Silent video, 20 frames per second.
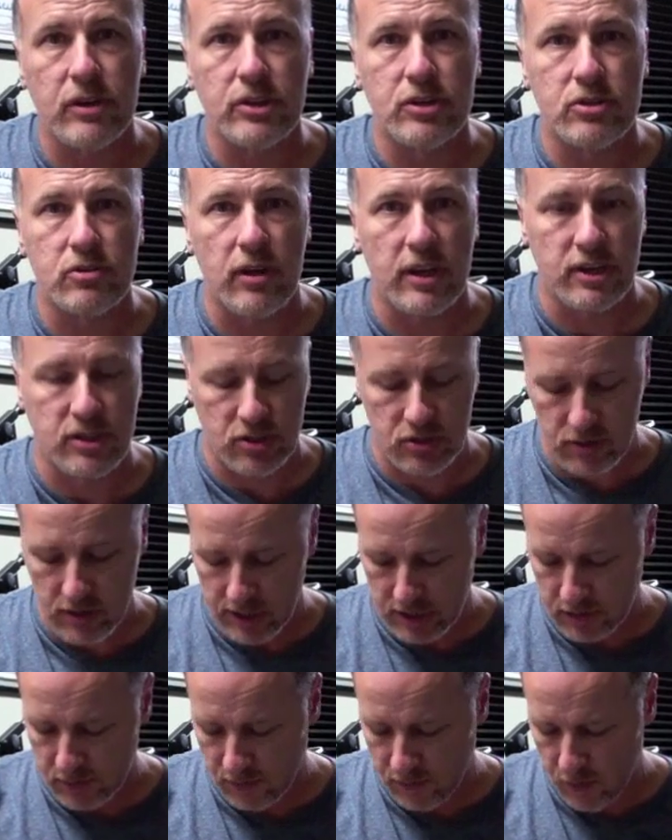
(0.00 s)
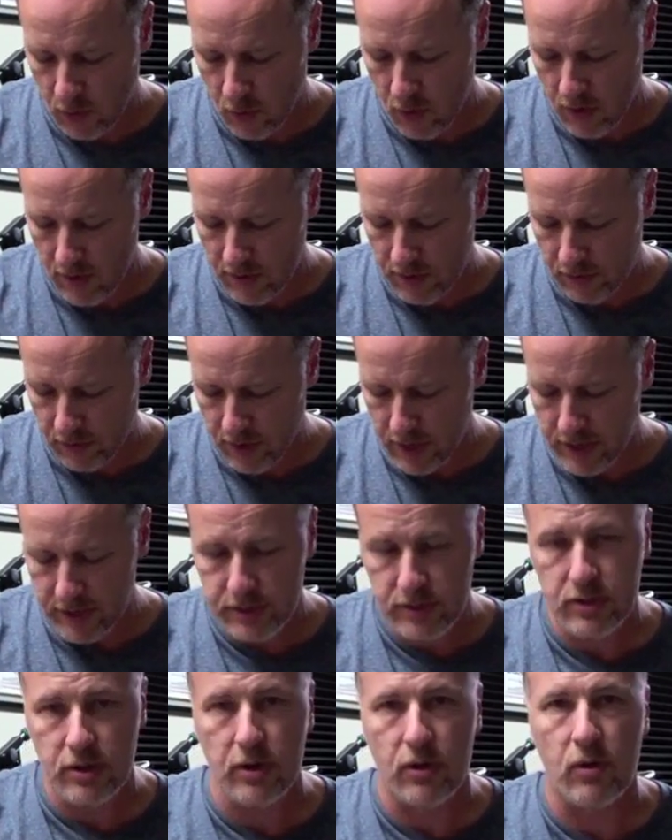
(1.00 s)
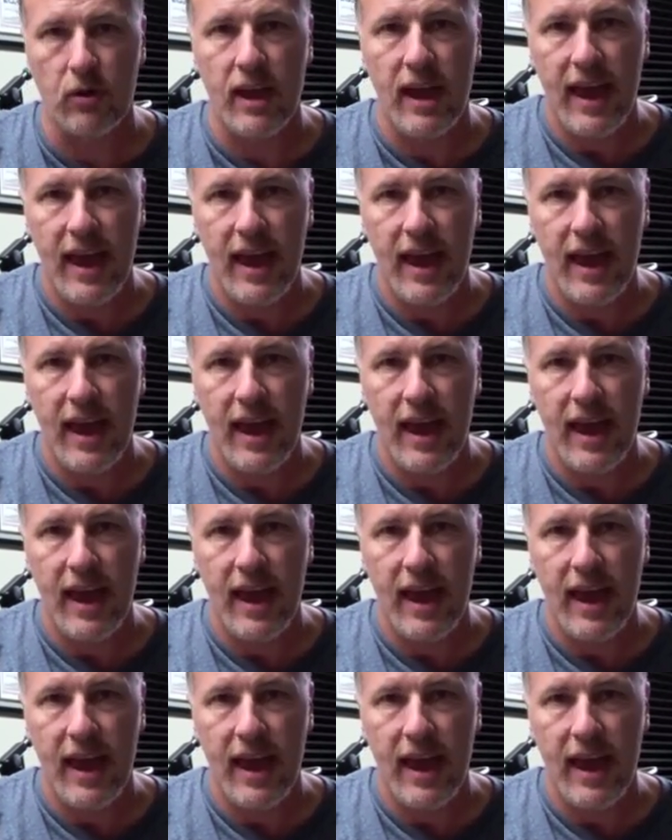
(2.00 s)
strings, strings 4, 3, and 2,